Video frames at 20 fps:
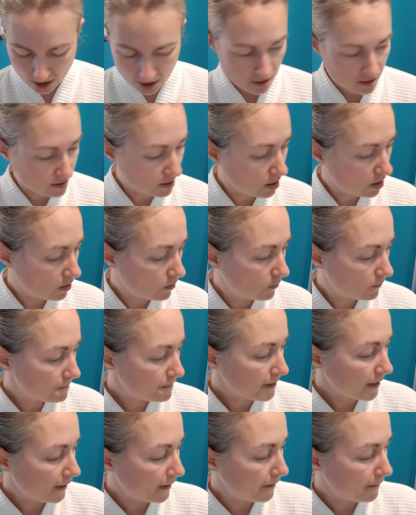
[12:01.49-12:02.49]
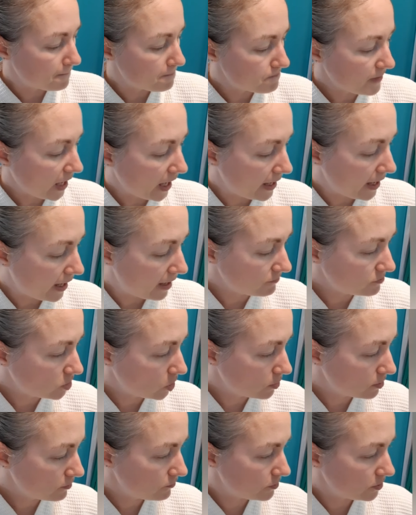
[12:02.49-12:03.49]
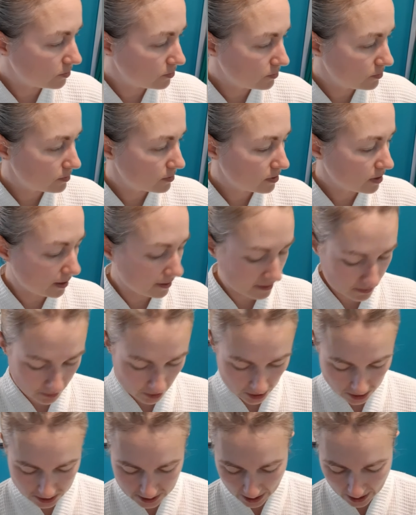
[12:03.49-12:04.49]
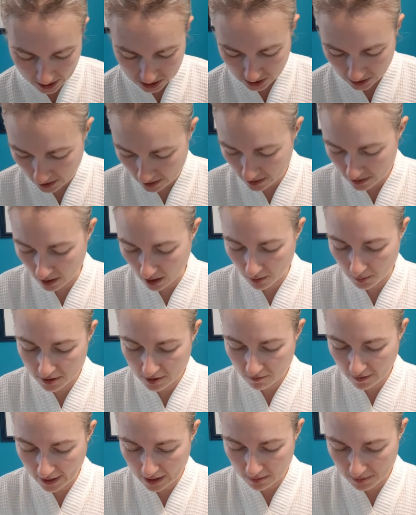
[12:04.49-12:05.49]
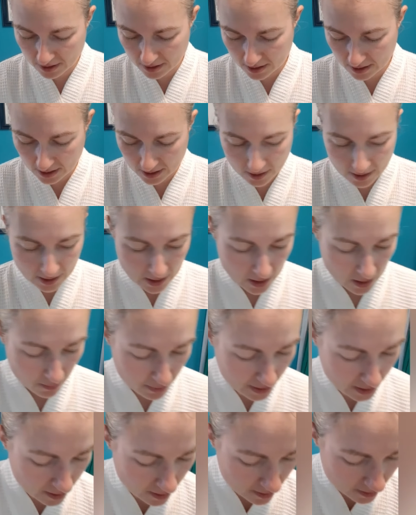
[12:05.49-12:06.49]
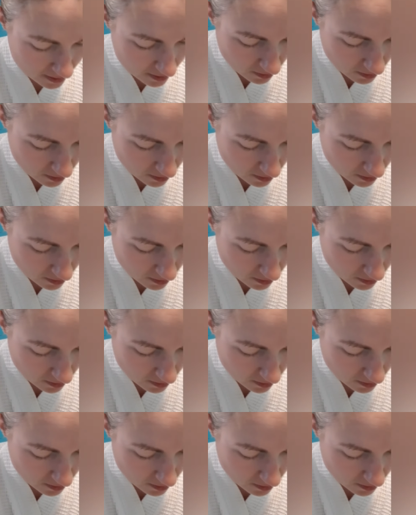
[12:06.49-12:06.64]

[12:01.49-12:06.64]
So I have known a few customers to actually start with the vitamin C because